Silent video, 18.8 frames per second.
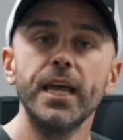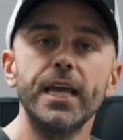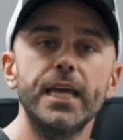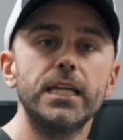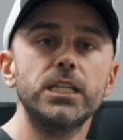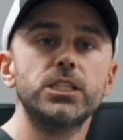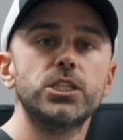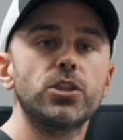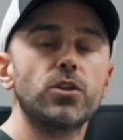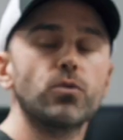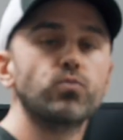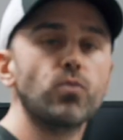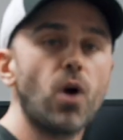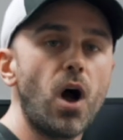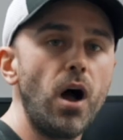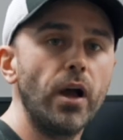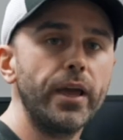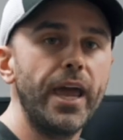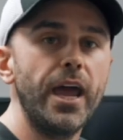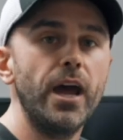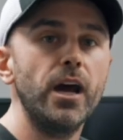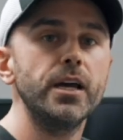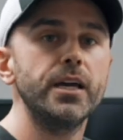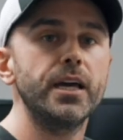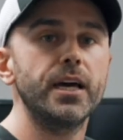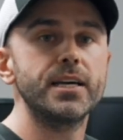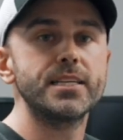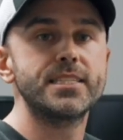into the wrong
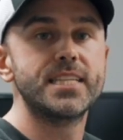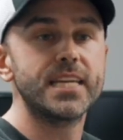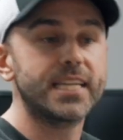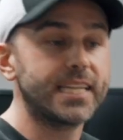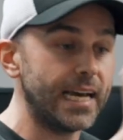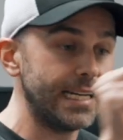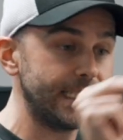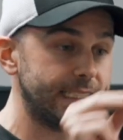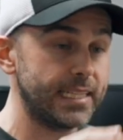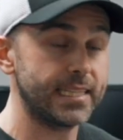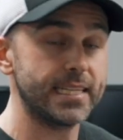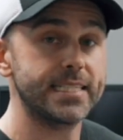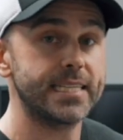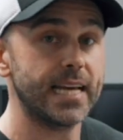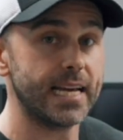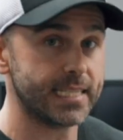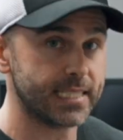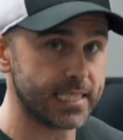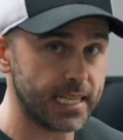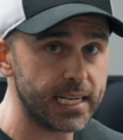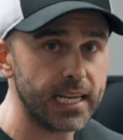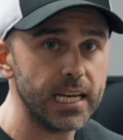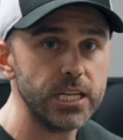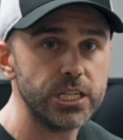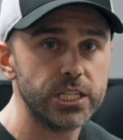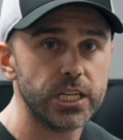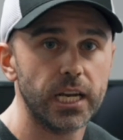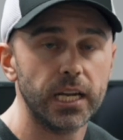areas to get to the
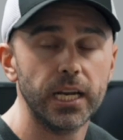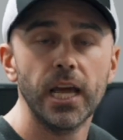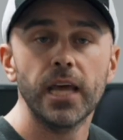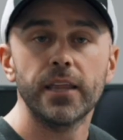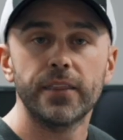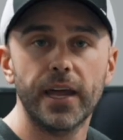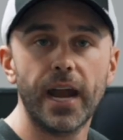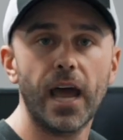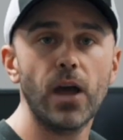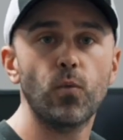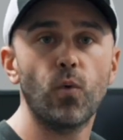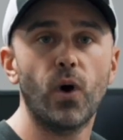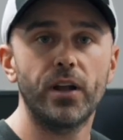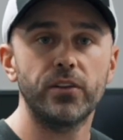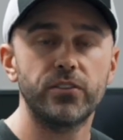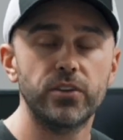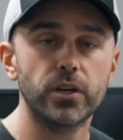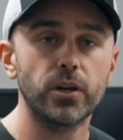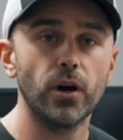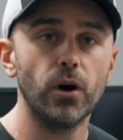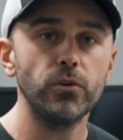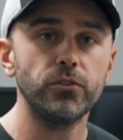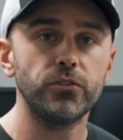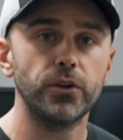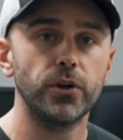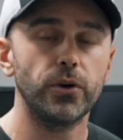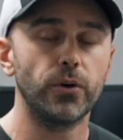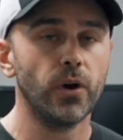destination that I want to go
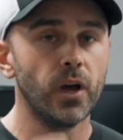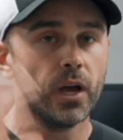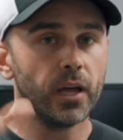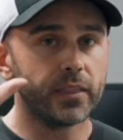to.